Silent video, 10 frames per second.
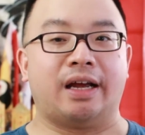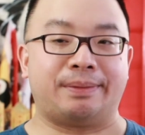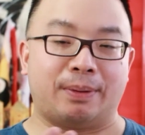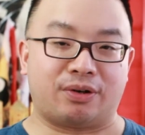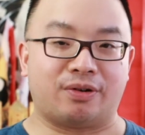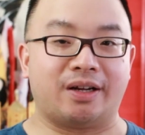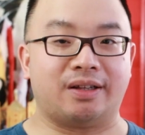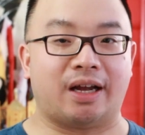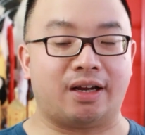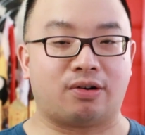Especially
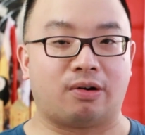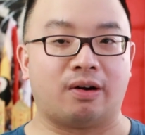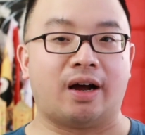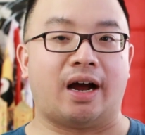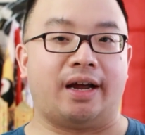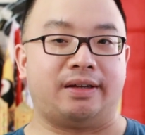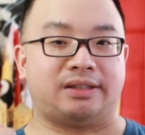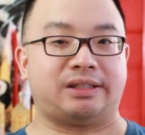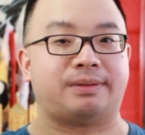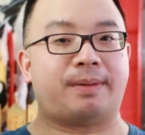Nitecore, I
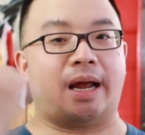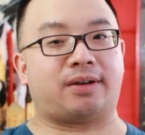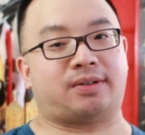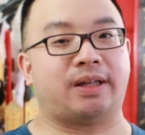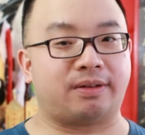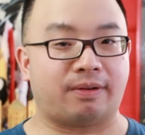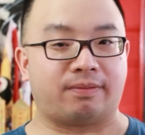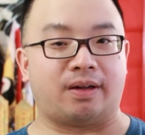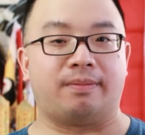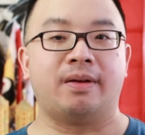smash things
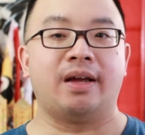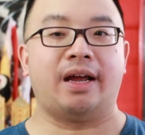with them,